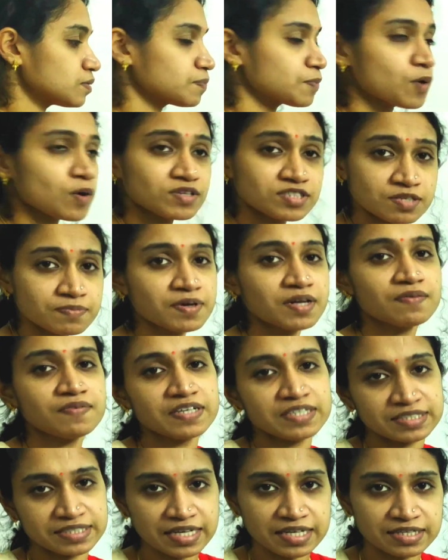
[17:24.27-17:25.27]
Proximal
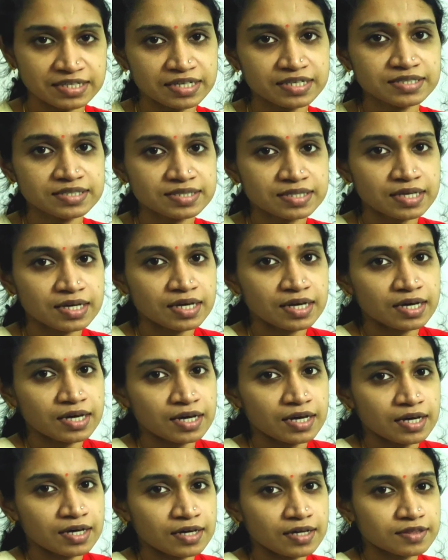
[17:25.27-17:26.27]
wing tendons,
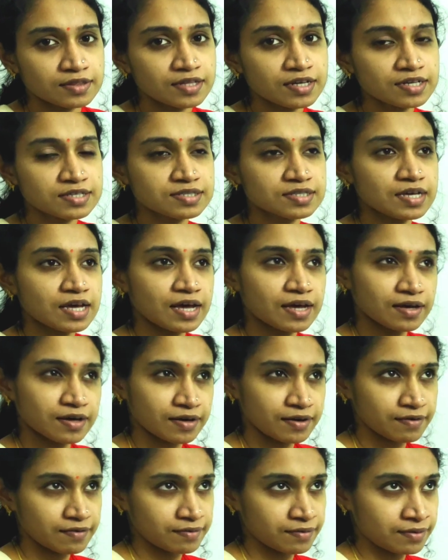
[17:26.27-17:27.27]

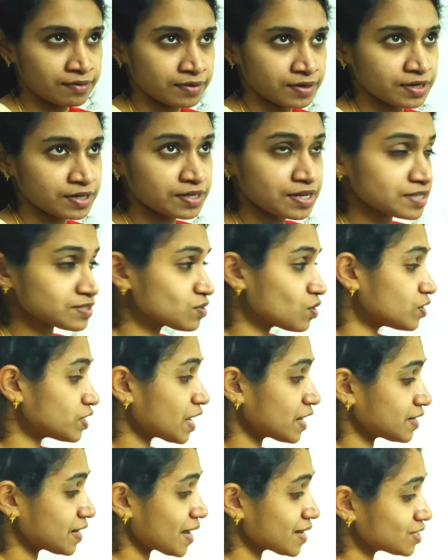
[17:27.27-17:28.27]
it has got
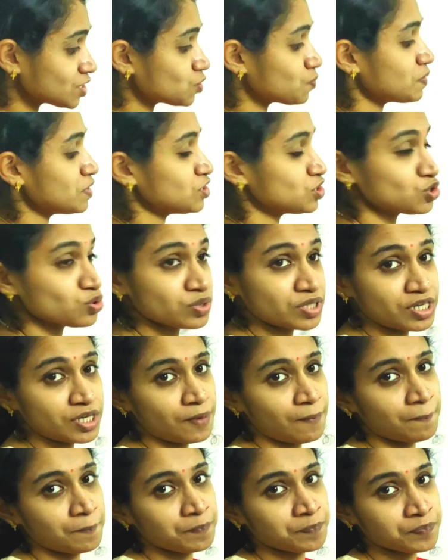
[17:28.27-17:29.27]
attachment to
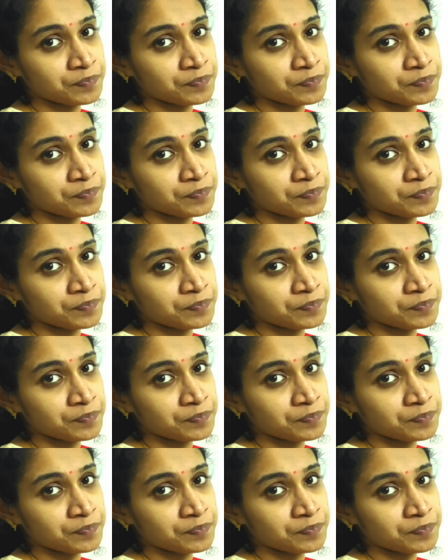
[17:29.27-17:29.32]
the